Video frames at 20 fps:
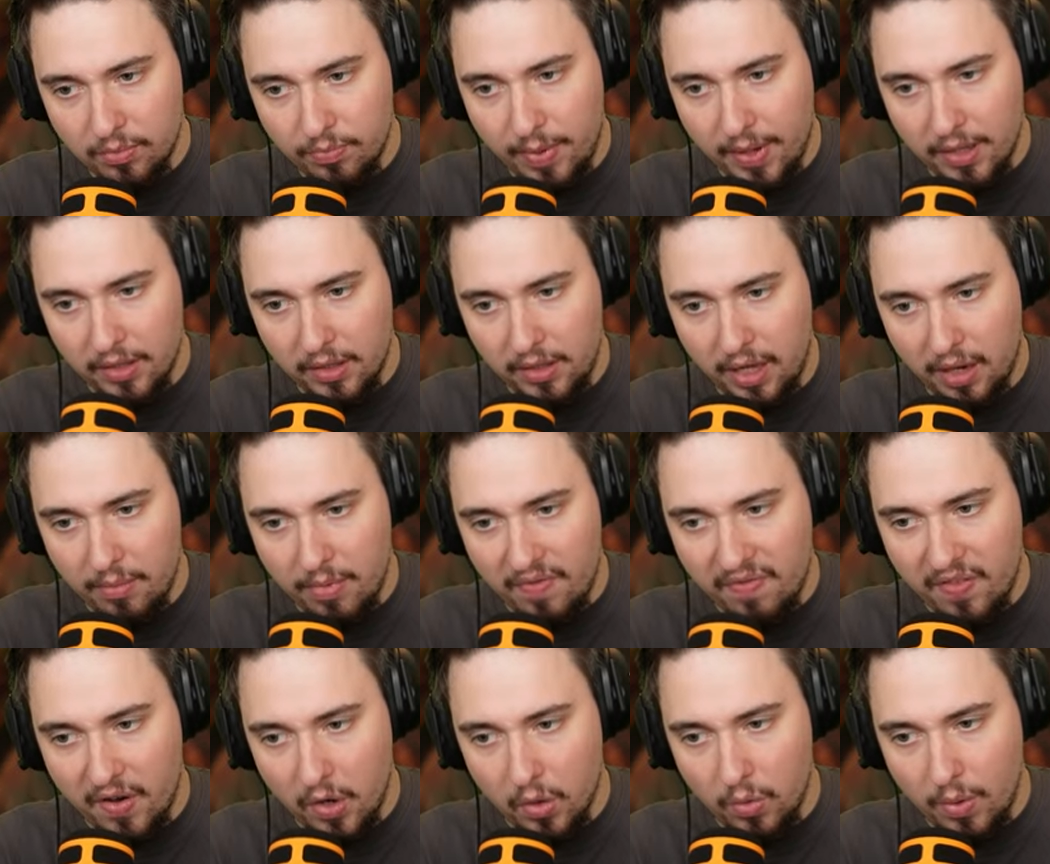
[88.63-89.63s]
but can be
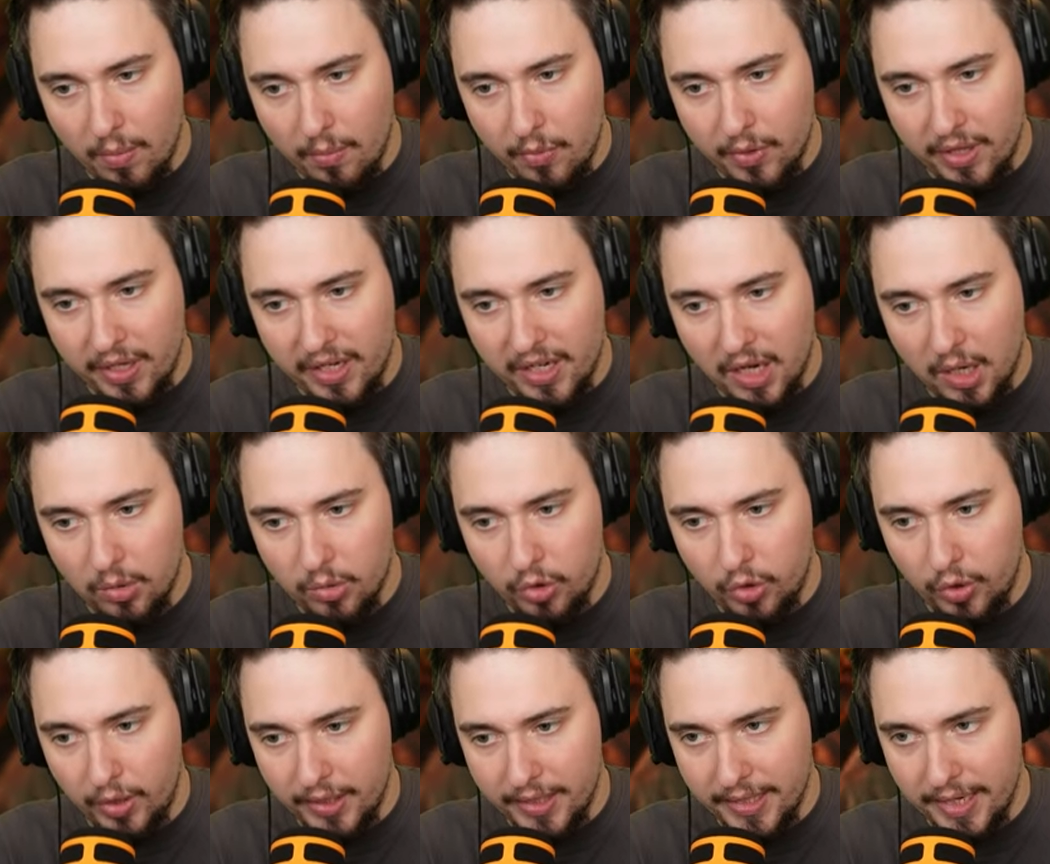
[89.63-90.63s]
followed up with a
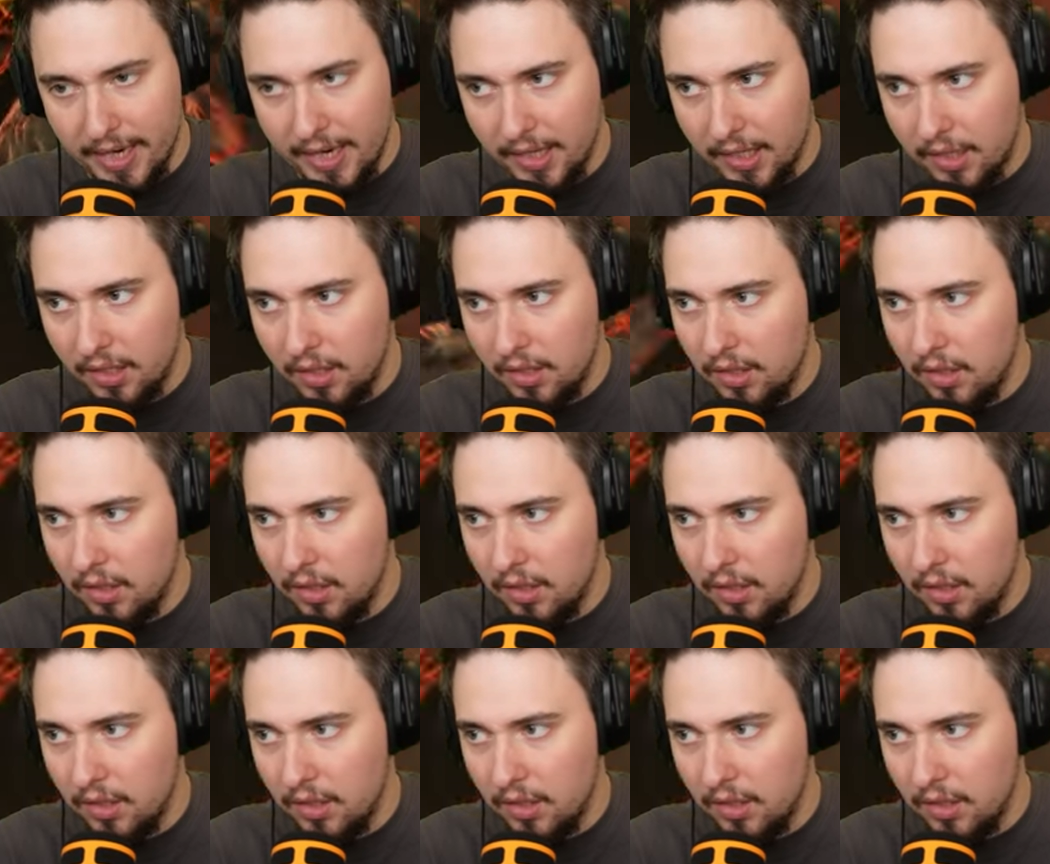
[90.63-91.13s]
counterattack.